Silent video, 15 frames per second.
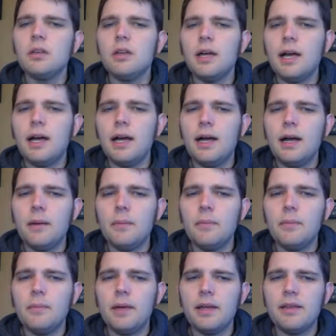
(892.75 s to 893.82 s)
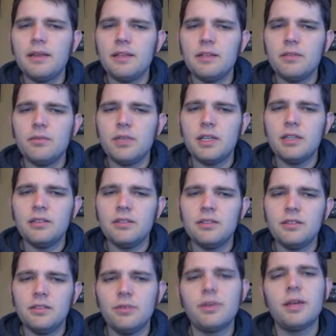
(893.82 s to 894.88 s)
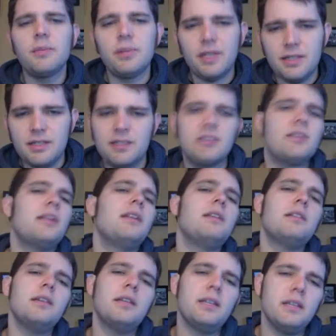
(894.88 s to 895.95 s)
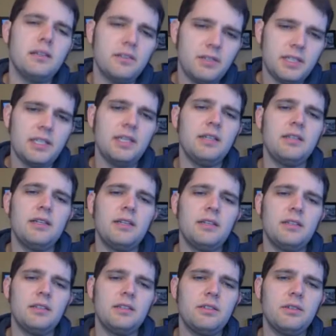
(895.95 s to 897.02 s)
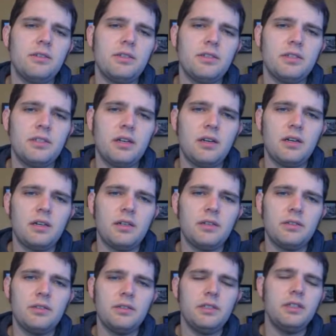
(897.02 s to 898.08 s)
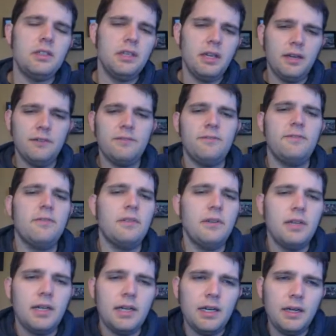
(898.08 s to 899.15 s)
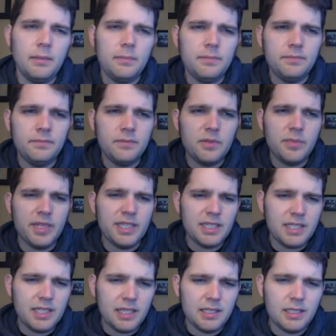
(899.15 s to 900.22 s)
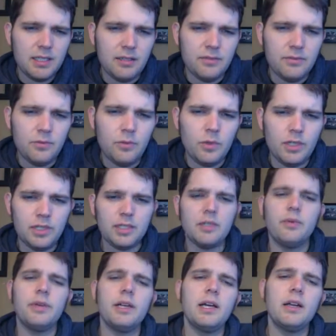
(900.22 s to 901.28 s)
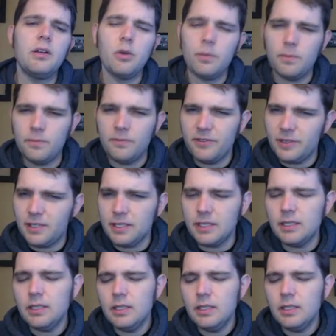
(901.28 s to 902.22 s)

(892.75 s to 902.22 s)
I think you can play this and understand it. I think the tutorials are good enough to make sense of what is going on, hopefully.